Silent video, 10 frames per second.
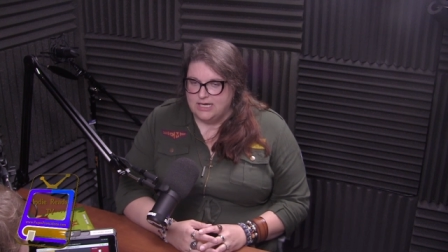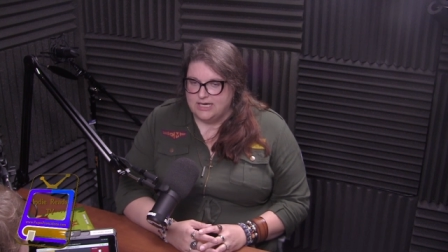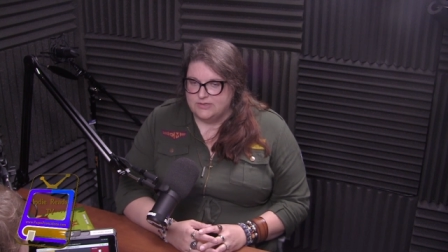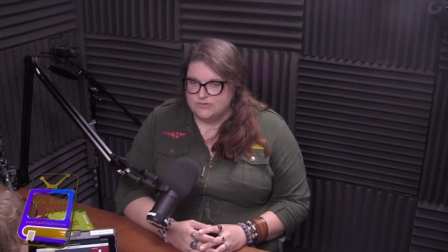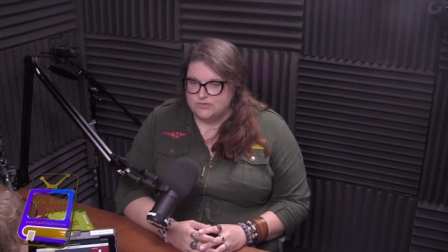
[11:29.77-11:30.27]

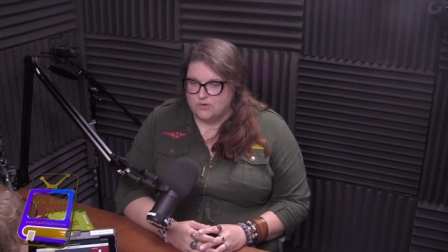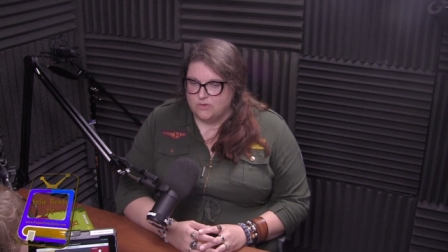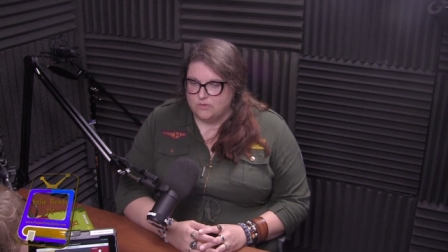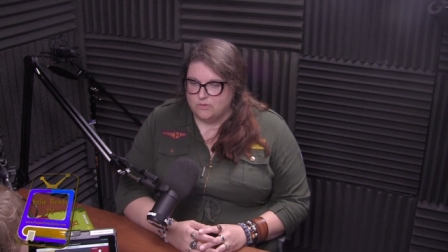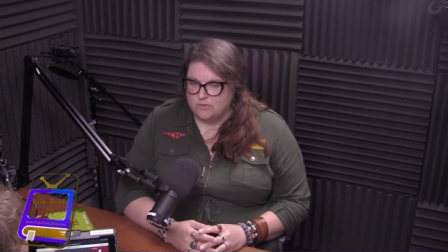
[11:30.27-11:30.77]
And
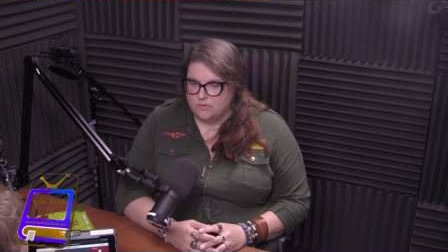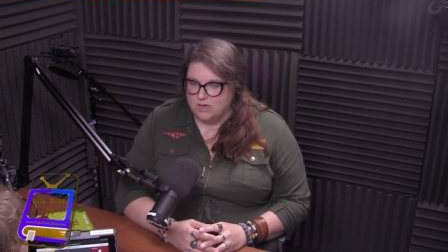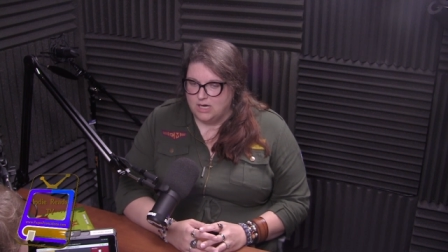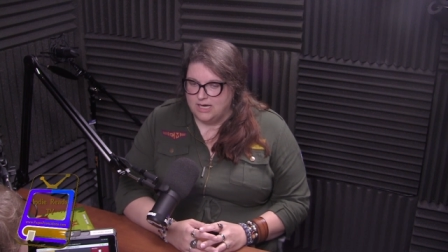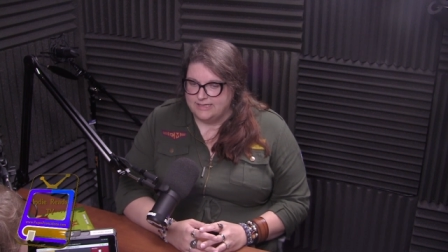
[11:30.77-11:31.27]
so
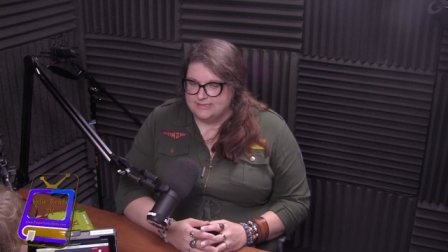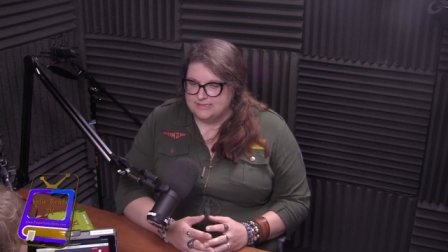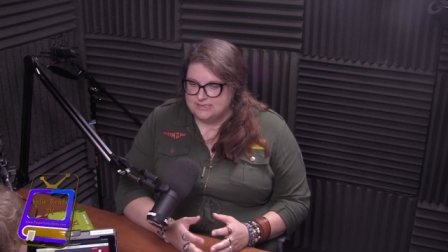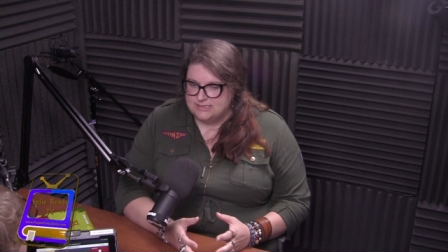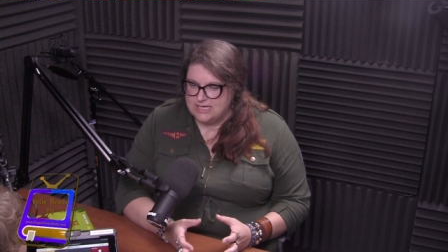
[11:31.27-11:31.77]
I
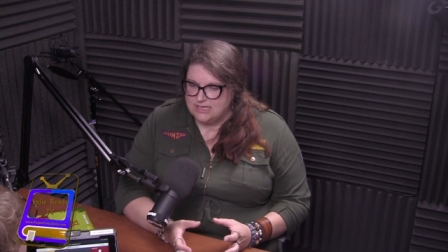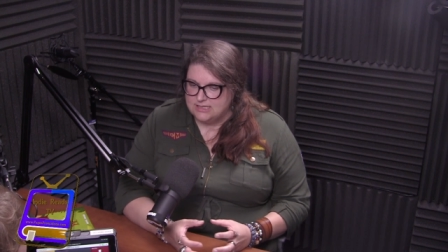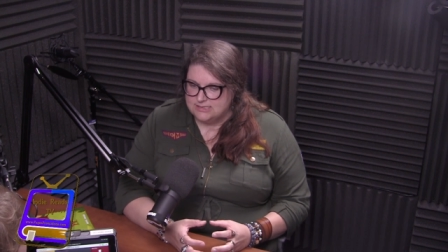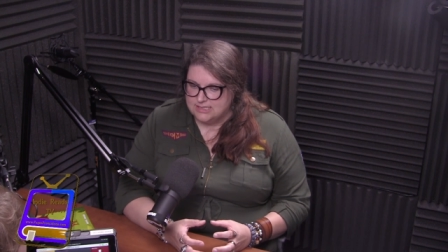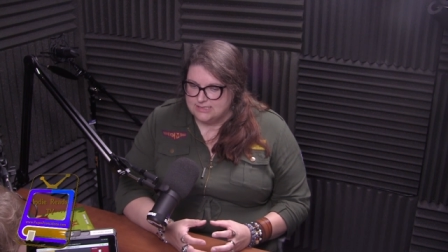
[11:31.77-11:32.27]
take
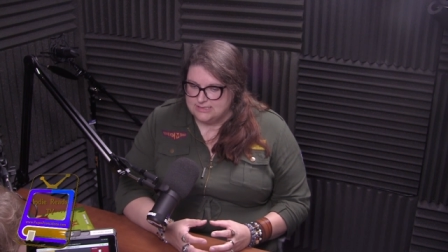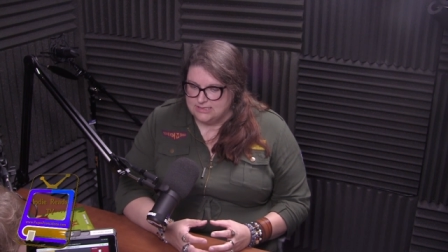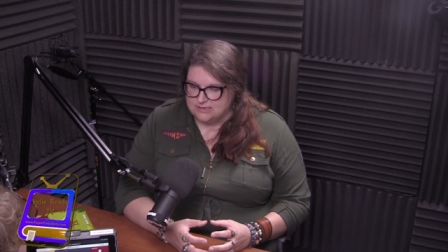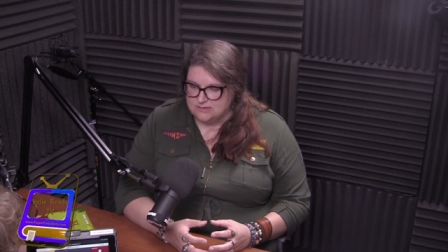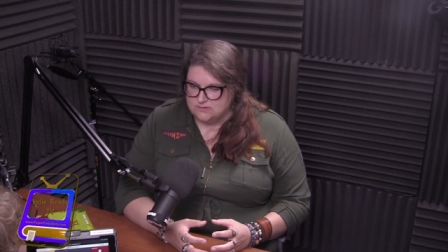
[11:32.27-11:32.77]
these
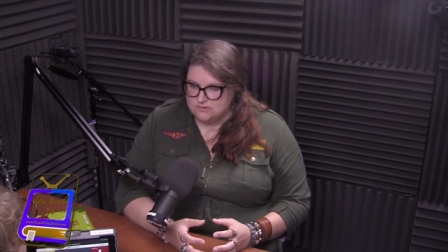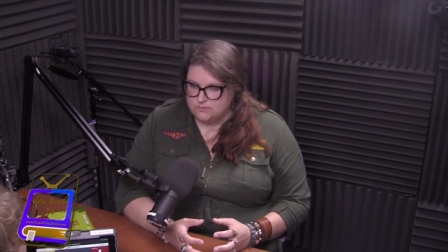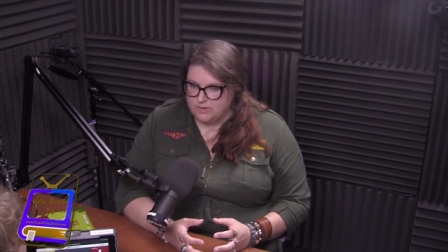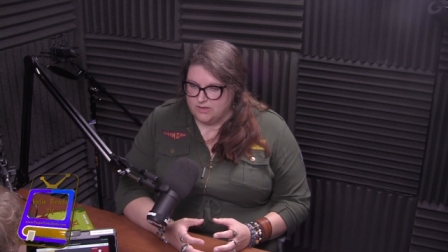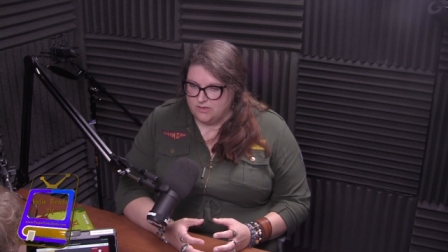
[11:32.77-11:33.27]
ideas
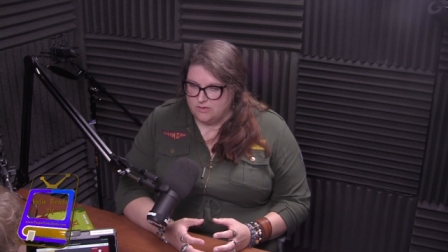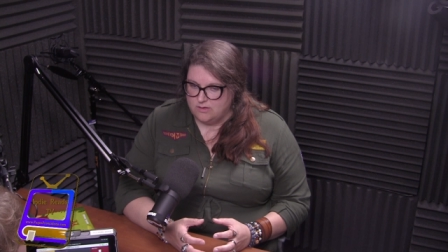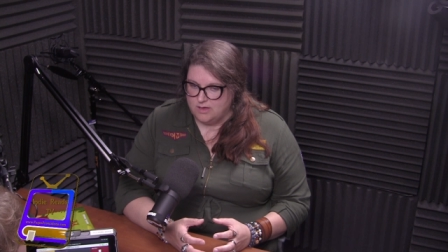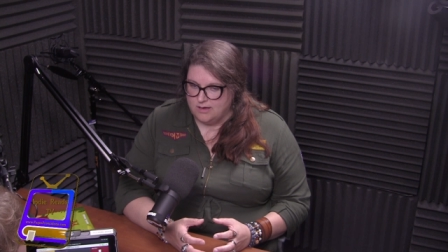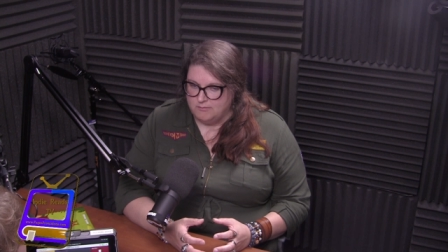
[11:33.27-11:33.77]
with
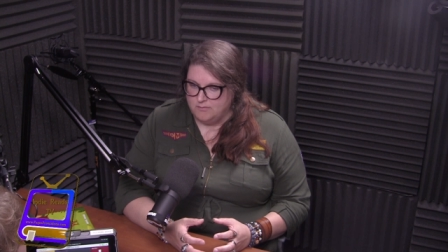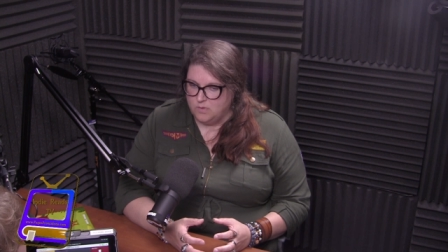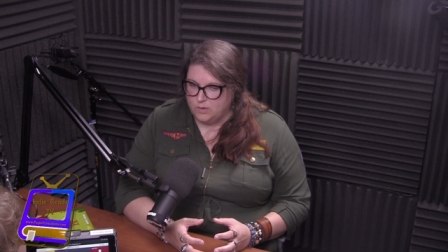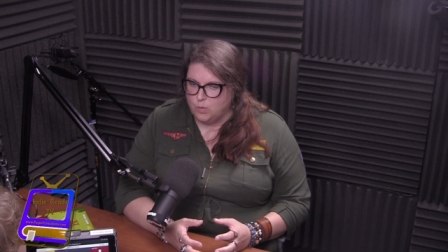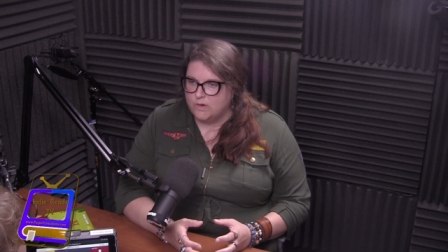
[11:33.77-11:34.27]
um,
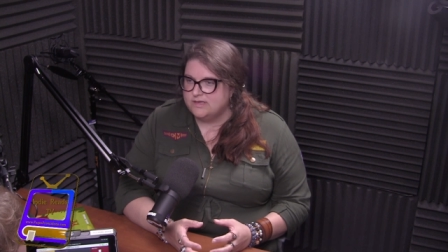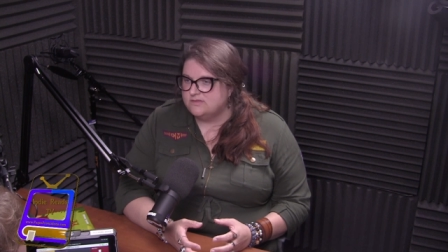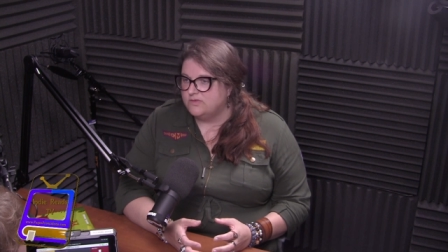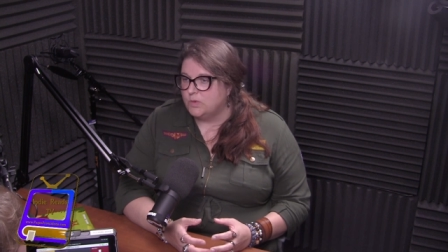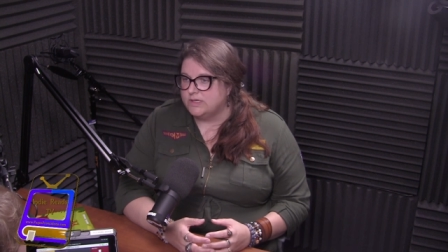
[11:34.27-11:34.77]
like what is
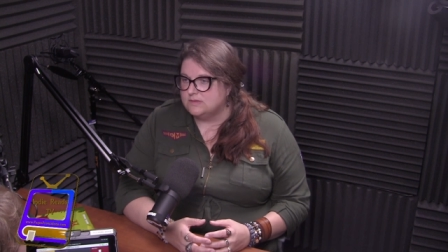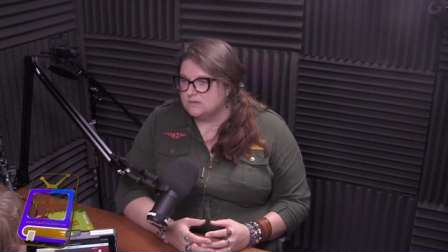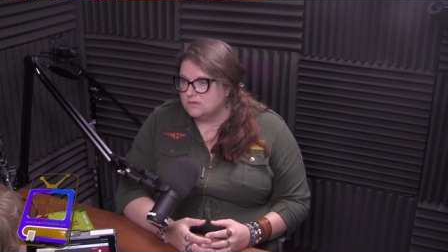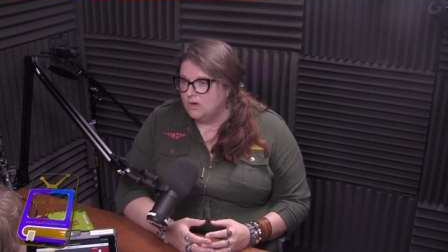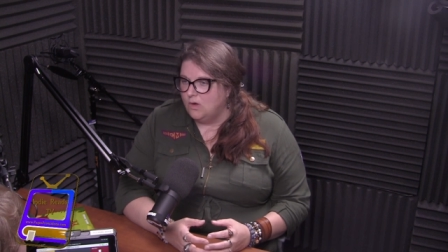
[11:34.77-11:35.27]

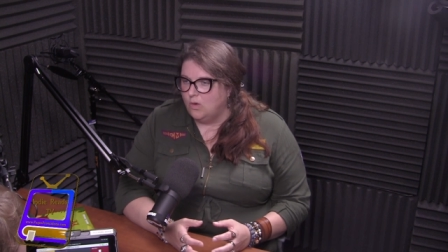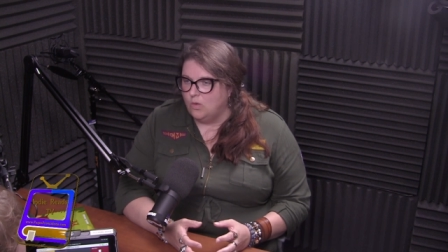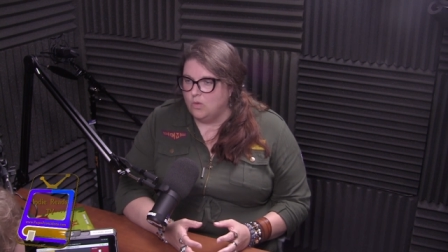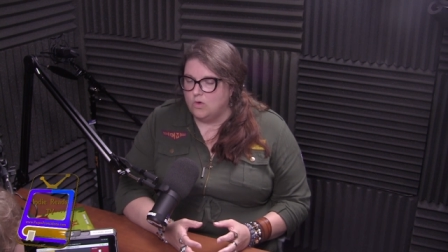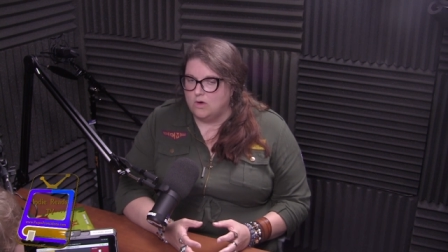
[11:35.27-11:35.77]
voice
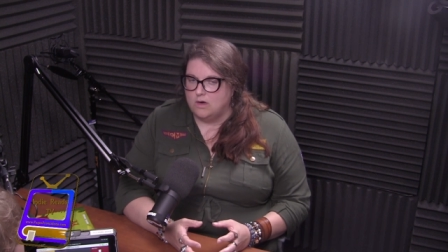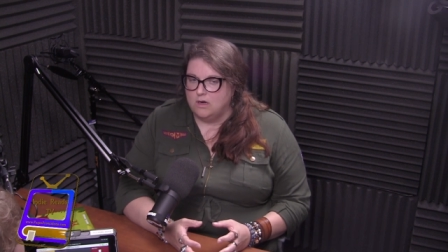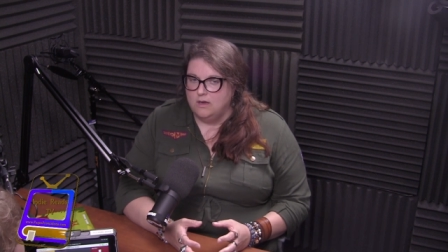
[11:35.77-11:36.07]
or